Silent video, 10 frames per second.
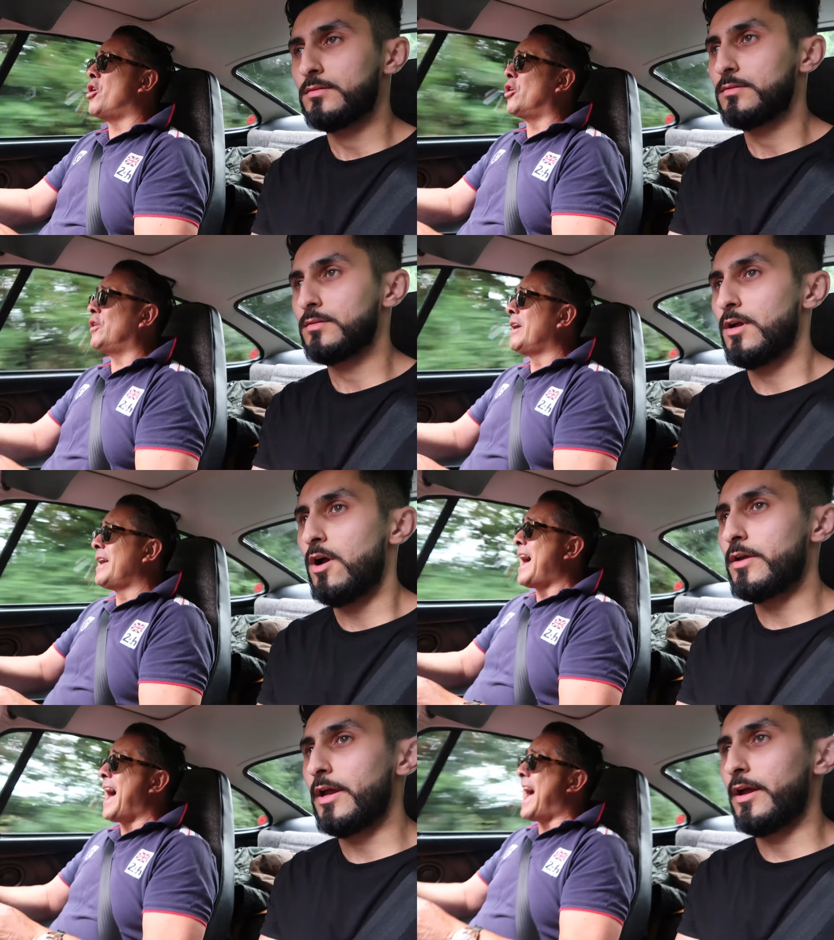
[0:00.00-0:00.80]
Speaker 1: on.
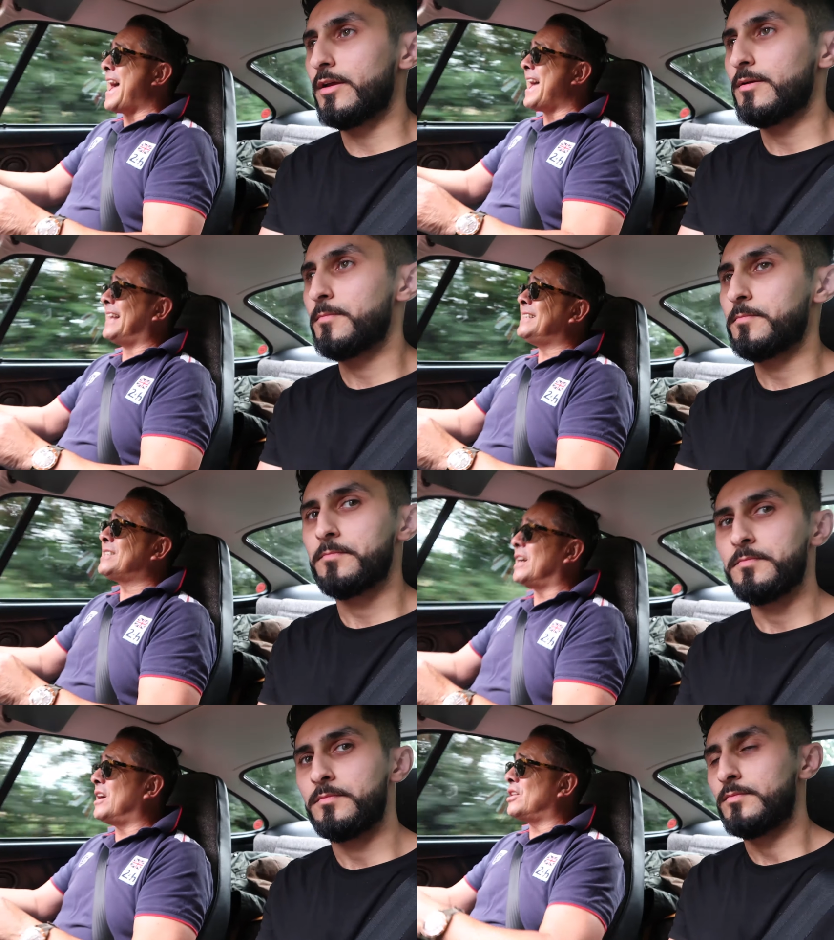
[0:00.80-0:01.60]
Okay.
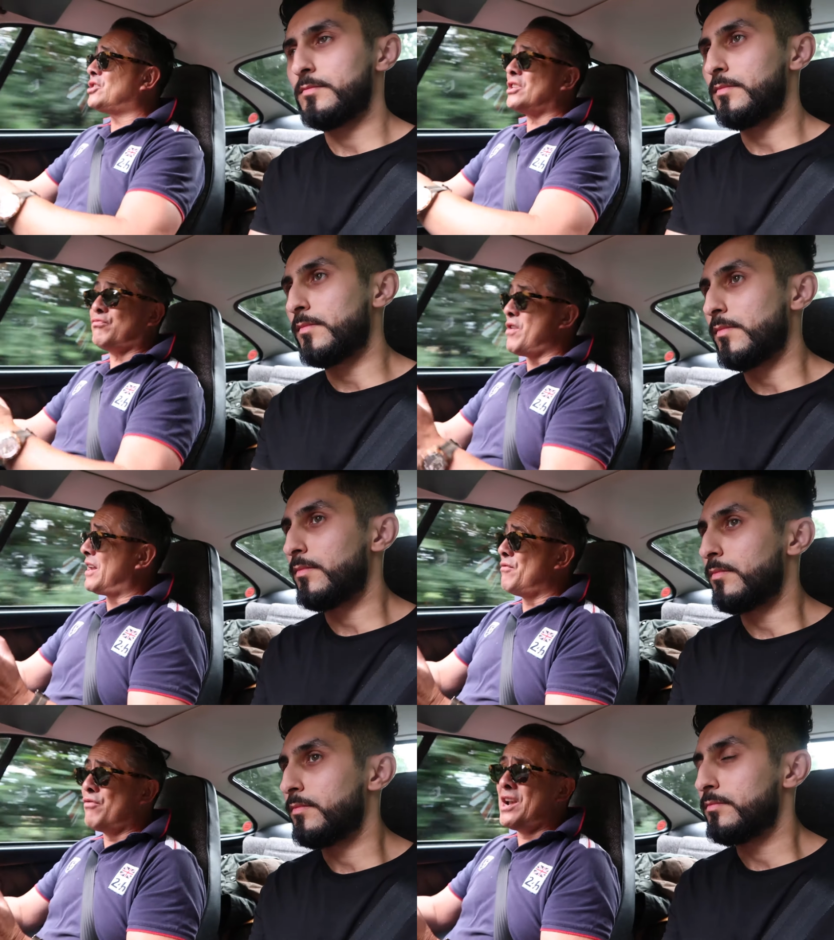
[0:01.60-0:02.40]
And uh, she's
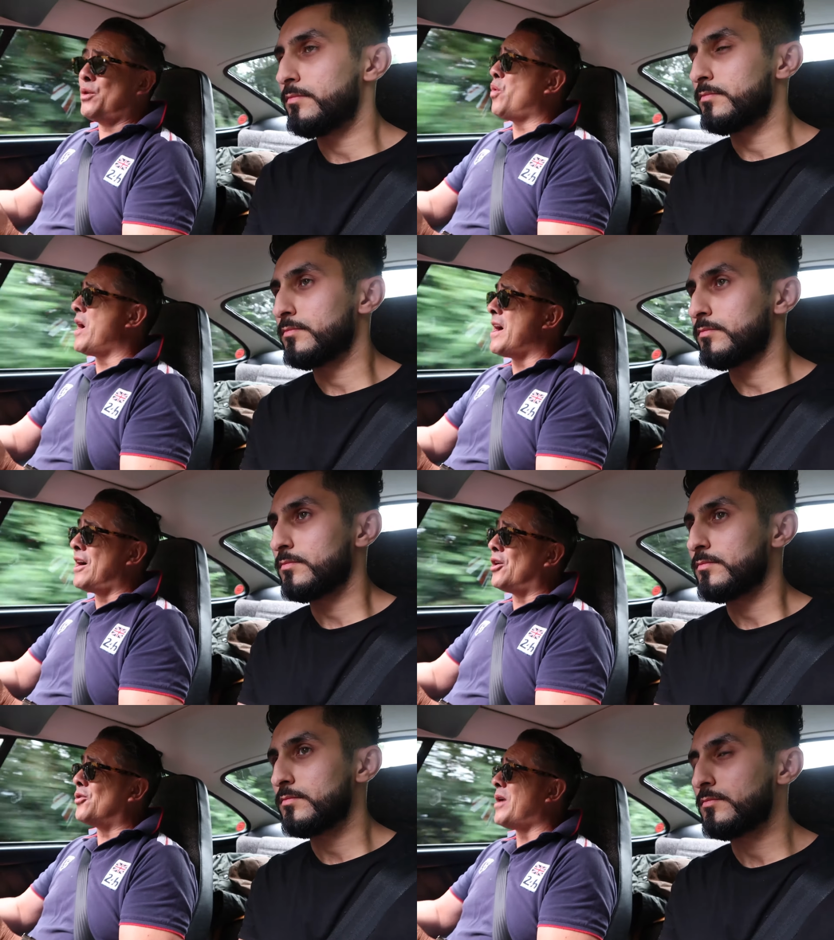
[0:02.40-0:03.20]
running really
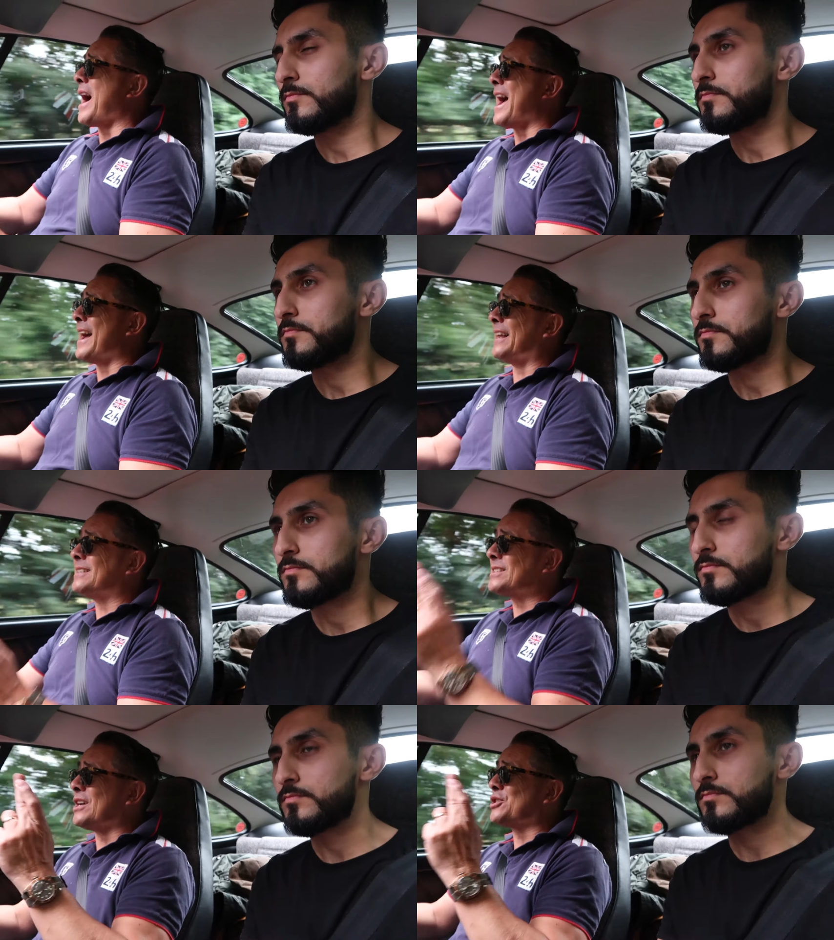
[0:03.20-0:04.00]
well,
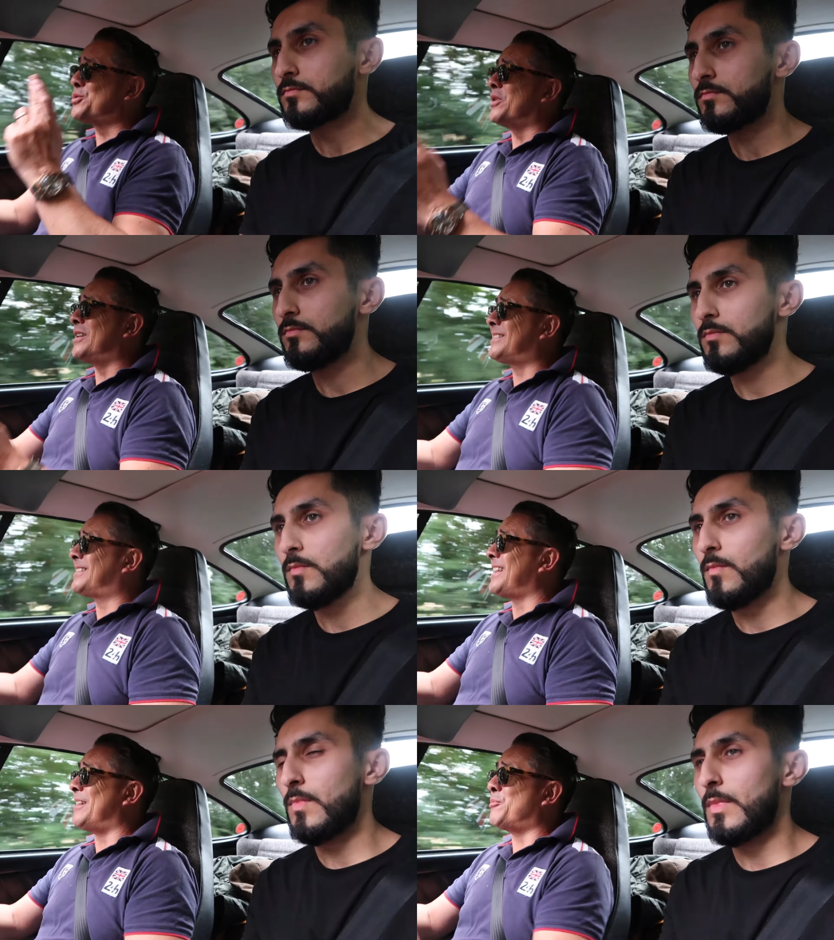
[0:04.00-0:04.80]
and touch wood,
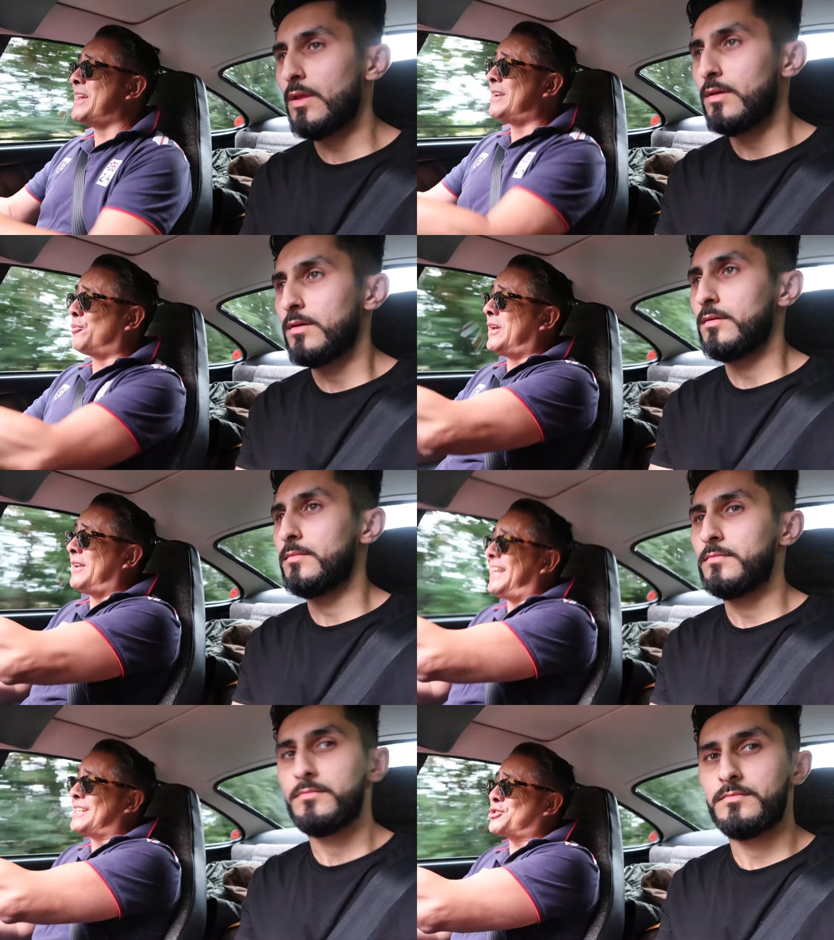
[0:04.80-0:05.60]
we're, we're
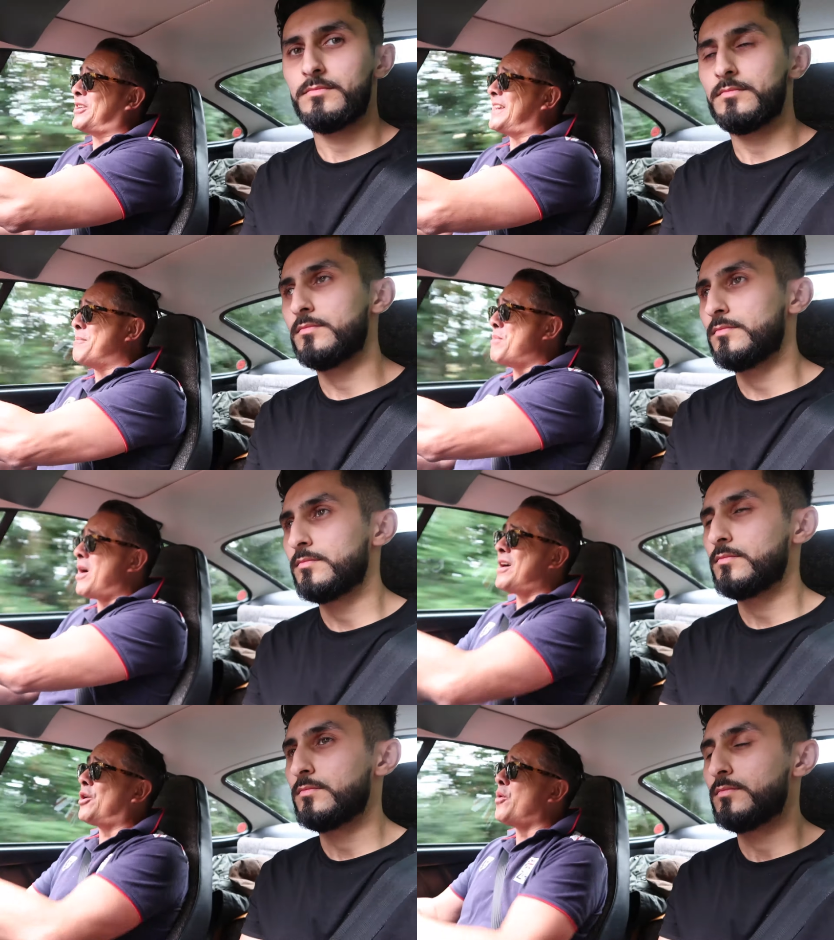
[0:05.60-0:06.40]
literally a
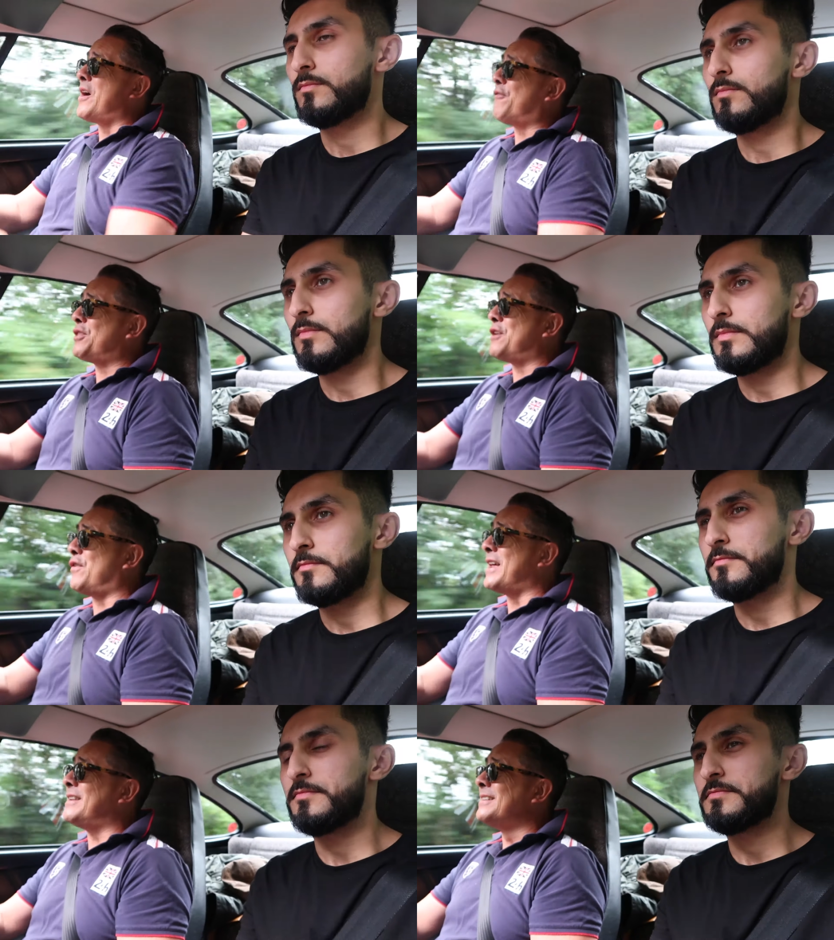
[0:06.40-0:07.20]
mile away from the
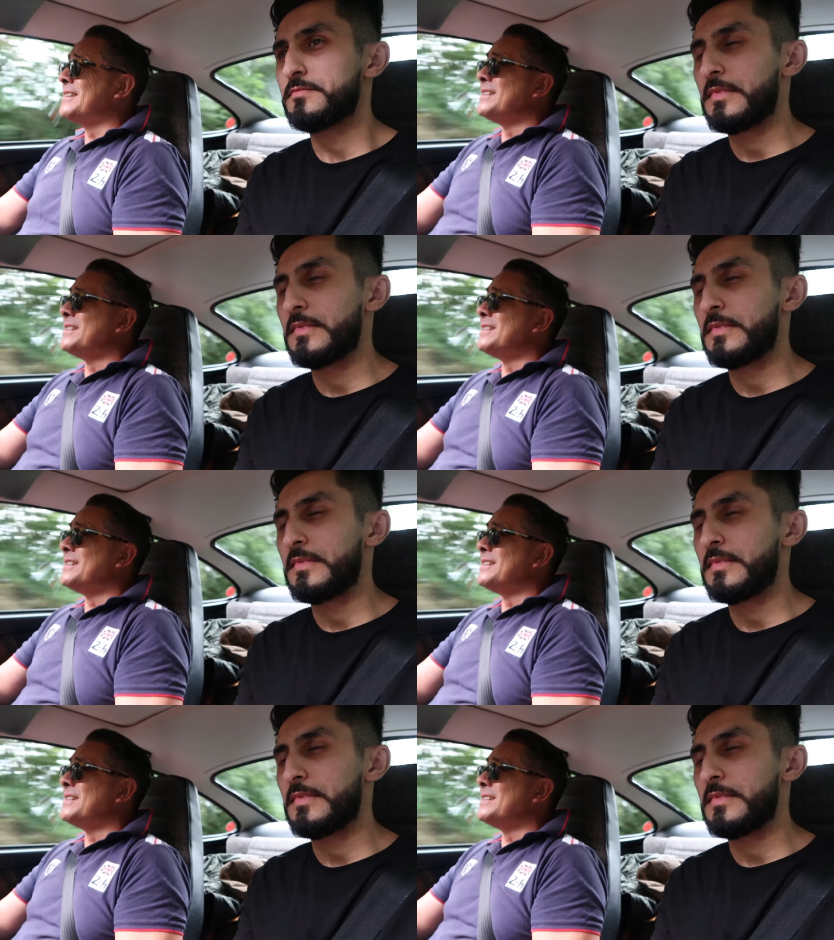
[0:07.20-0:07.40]
event.